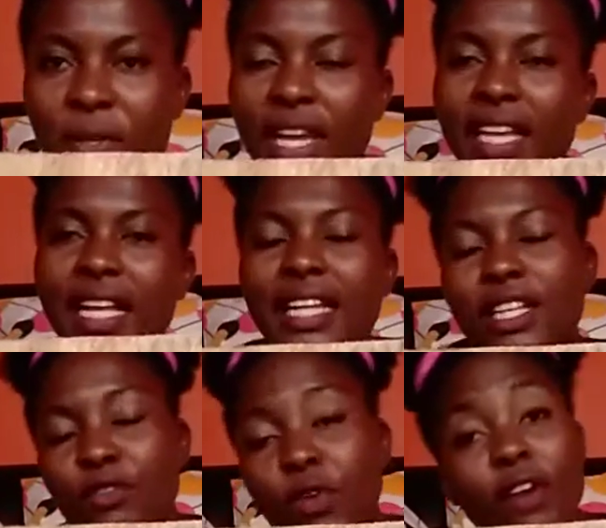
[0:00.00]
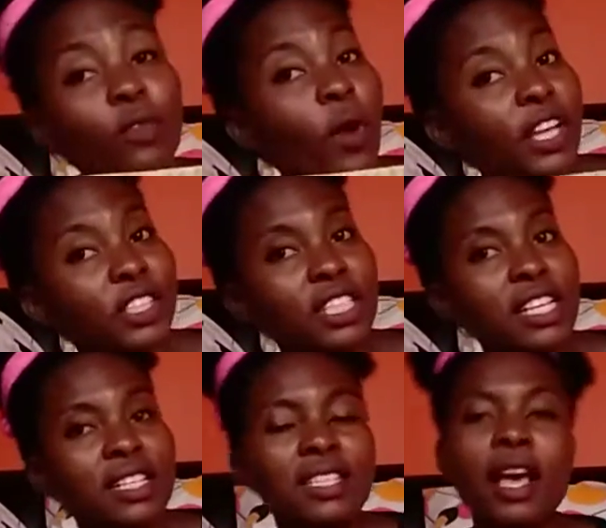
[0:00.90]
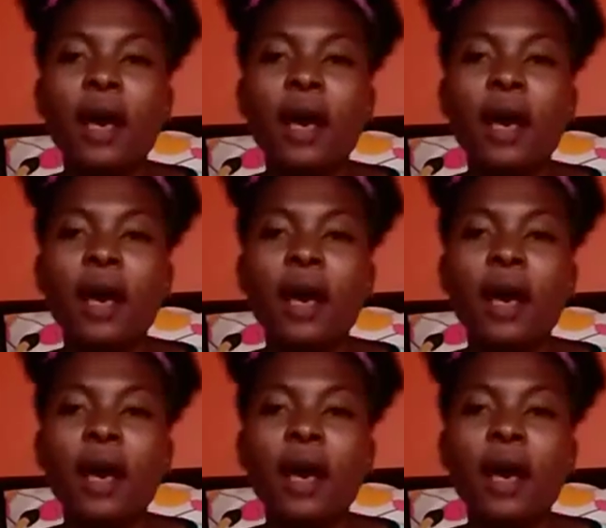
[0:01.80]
okay? And if you have questions,